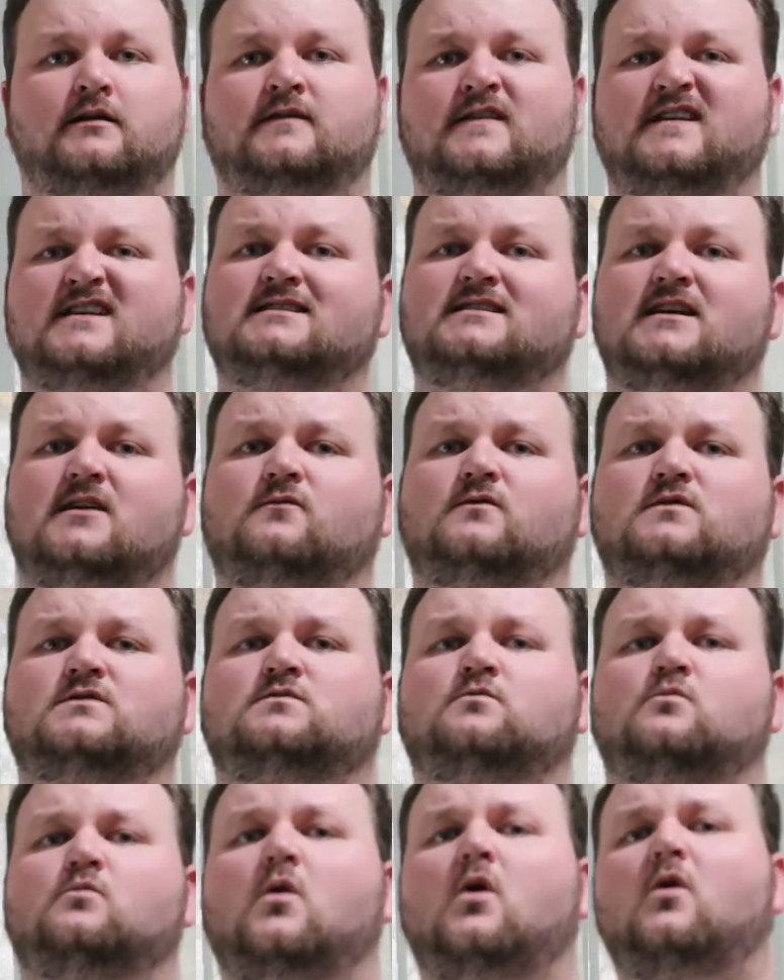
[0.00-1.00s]
The internet
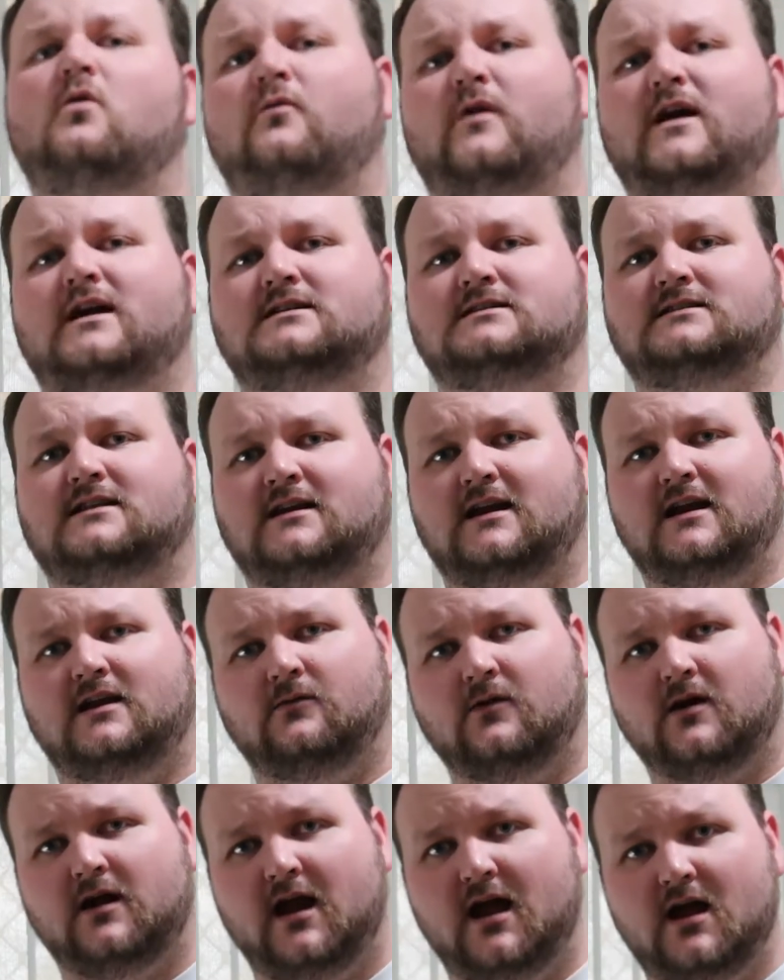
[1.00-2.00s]
was more raged than
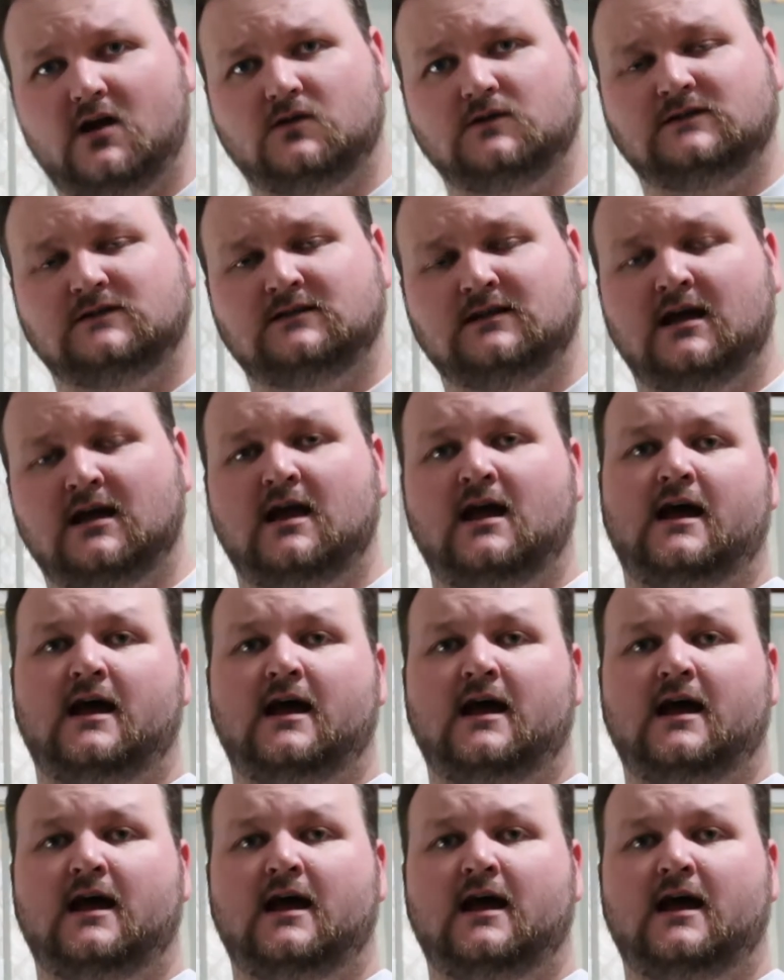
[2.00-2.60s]
anyone else,